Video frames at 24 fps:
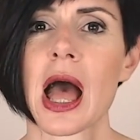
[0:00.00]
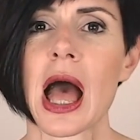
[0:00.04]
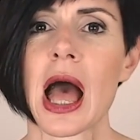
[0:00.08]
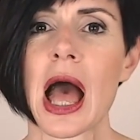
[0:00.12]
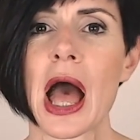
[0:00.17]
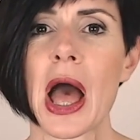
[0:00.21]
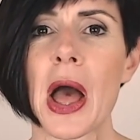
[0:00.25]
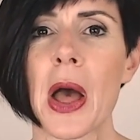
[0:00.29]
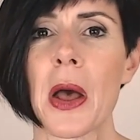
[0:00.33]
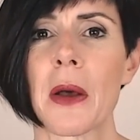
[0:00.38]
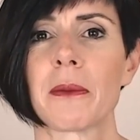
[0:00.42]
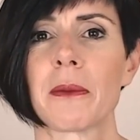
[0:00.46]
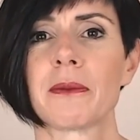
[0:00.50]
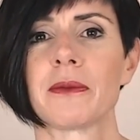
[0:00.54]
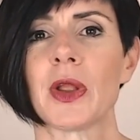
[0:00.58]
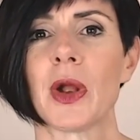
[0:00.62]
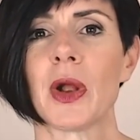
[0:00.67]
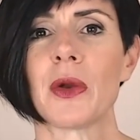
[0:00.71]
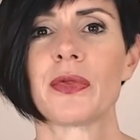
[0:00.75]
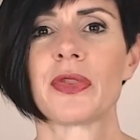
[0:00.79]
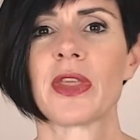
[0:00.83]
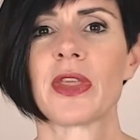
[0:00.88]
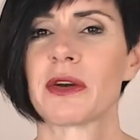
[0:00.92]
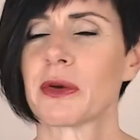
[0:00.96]

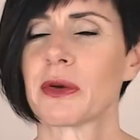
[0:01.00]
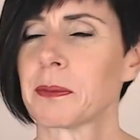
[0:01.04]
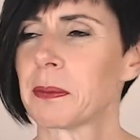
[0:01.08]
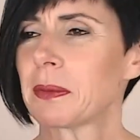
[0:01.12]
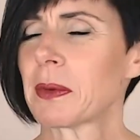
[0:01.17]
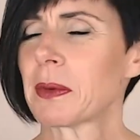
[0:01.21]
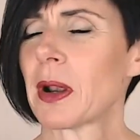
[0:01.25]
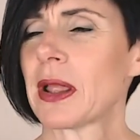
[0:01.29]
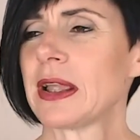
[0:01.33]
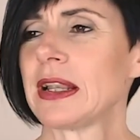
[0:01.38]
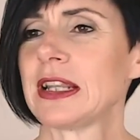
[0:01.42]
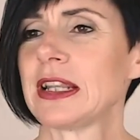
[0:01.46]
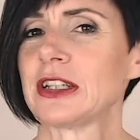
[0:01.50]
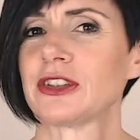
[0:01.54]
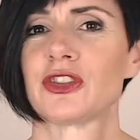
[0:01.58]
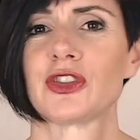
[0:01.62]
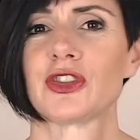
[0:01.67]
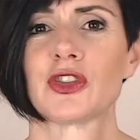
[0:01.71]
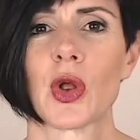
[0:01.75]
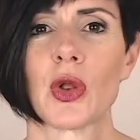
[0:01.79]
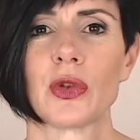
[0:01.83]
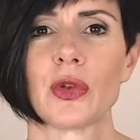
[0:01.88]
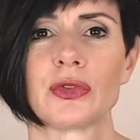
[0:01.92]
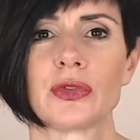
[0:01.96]
There are
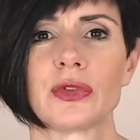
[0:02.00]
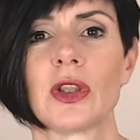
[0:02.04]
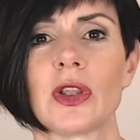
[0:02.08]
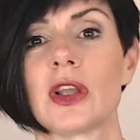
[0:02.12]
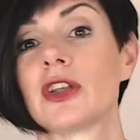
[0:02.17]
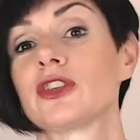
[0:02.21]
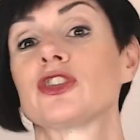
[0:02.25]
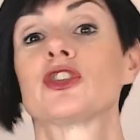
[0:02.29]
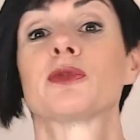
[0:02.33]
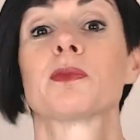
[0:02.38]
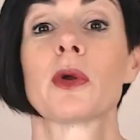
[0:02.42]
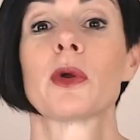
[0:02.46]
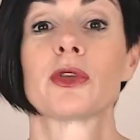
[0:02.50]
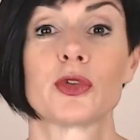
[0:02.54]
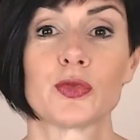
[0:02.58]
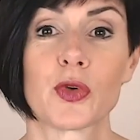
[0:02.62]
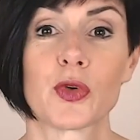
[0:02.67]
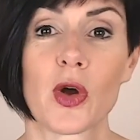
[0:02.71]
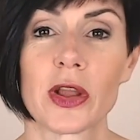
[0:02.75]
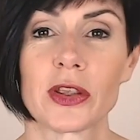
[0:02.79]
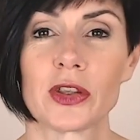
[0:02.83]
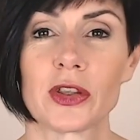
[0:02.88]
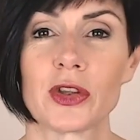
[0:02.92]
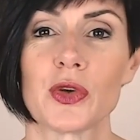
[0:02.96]
playlists on
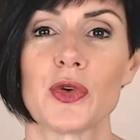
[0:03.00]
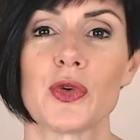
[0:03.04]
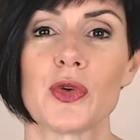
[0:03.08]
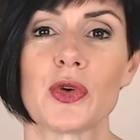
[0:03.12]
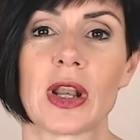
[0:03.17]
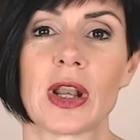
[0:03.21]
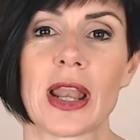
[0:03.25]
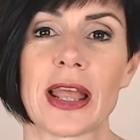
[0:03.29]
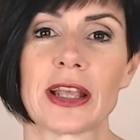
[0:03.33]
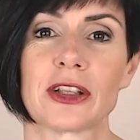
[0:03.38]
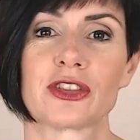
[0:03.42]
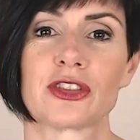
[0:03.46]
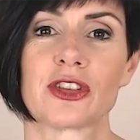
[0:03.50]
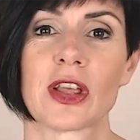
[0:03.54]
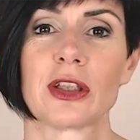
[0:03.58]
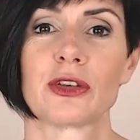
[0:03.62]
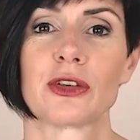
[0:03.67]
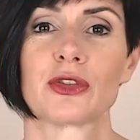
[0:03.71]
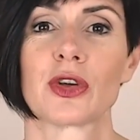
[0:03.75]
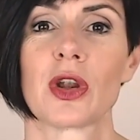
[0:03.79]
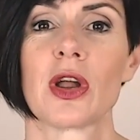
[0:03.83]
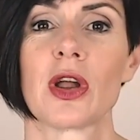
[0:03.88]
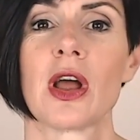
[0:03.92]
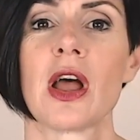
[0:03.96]
Spotify, Google,
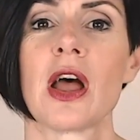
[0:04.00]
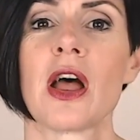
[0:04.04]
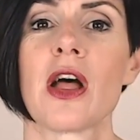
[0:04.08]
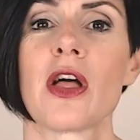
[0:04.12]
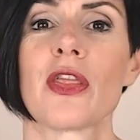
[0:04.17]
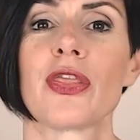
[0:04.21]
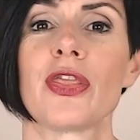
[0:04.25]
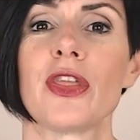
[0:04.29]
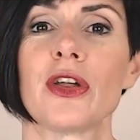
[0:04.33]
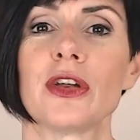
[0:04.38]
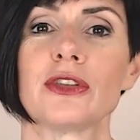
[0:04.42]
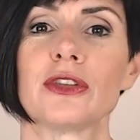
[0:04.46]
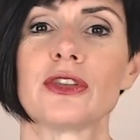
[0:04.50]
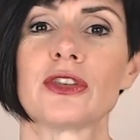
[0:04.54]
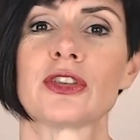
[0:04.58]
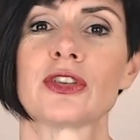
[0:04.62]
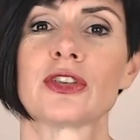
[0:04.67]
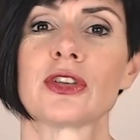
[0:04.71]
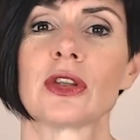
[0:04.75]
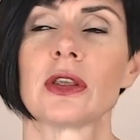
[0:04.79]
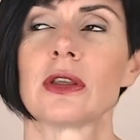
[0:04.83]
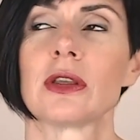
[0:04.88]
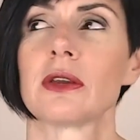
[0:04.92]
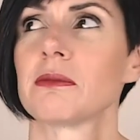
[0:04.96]
etc.
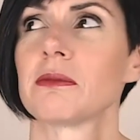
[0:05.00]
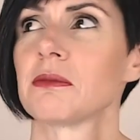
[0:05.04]
that